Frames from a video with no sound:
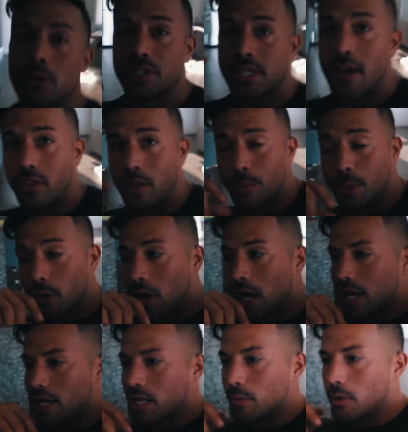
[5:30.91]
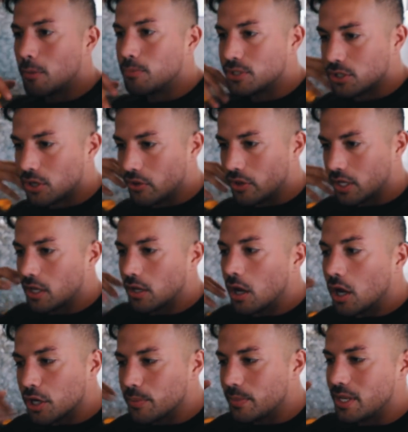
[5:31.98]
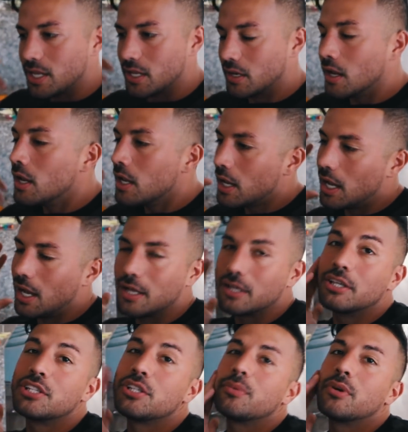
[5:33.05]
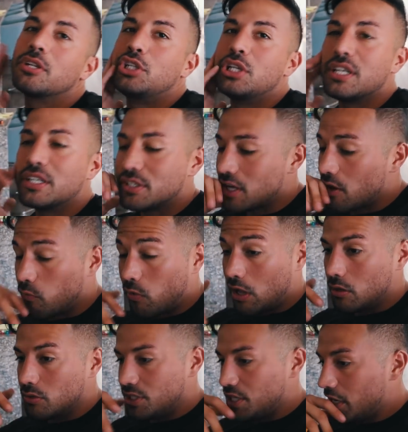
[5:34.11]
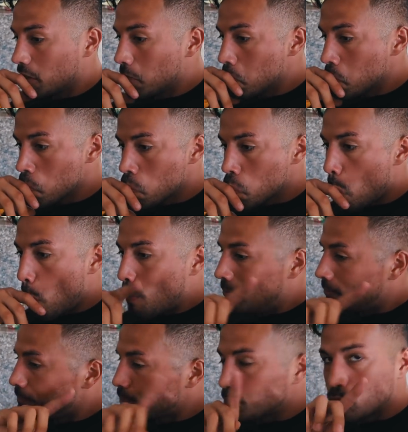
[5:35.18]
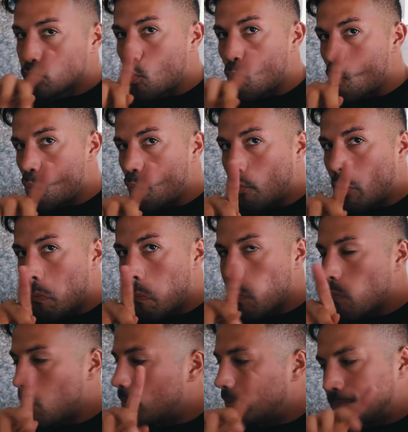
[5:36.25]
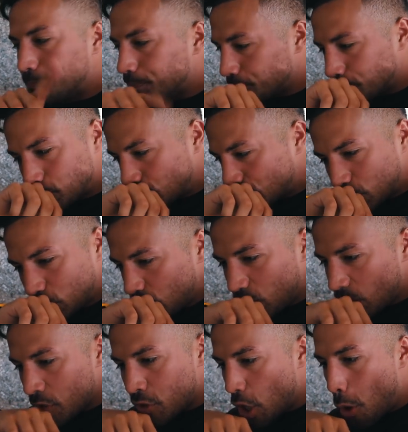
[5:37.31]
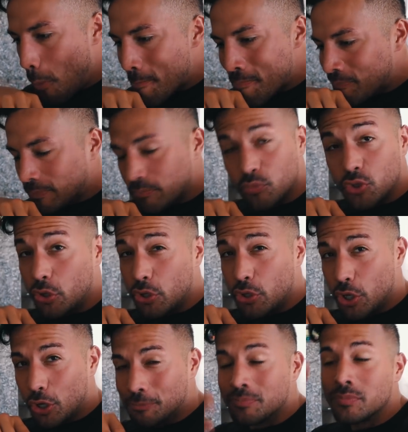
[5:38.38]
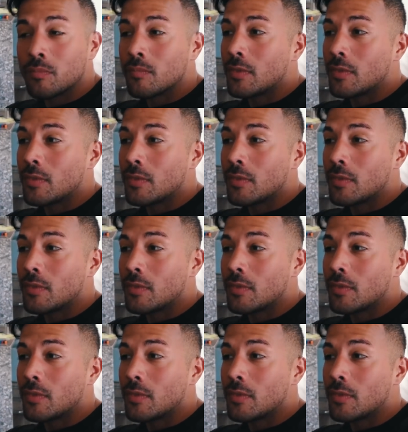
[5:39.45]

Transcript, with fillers: noticed having that meal, Heidi came up and started like kind of hugging me and uh, kissing me on the cheek and stuff while I was eating. Mm -mm. No, no, no, no.